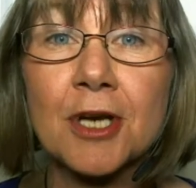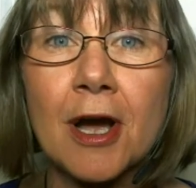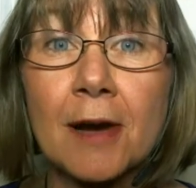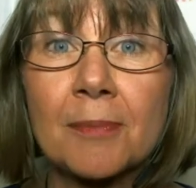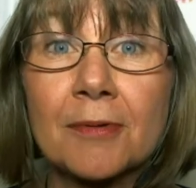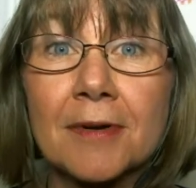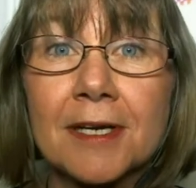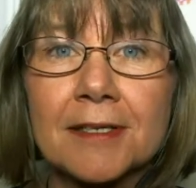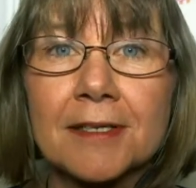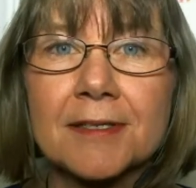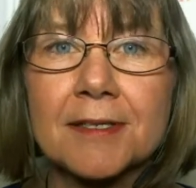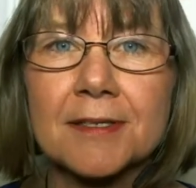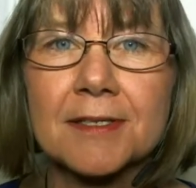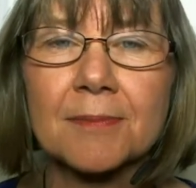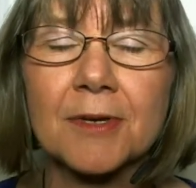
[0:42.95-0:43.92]
operating
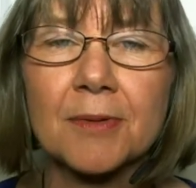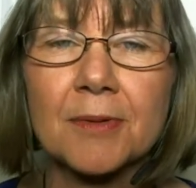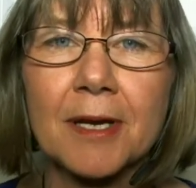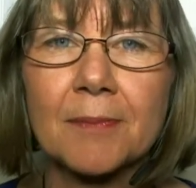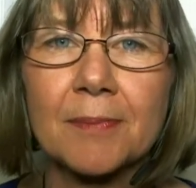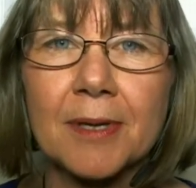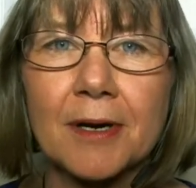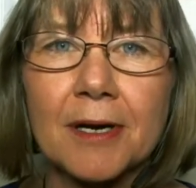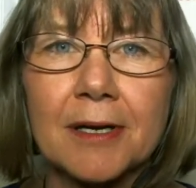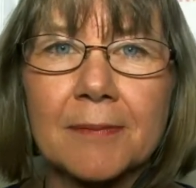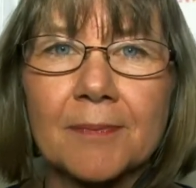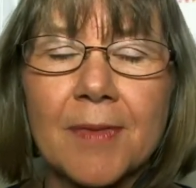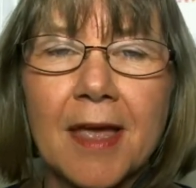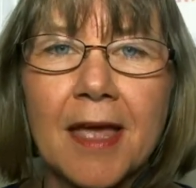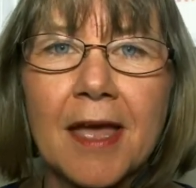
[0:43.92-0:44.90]
system you might be
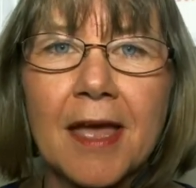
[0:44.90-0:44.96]
on.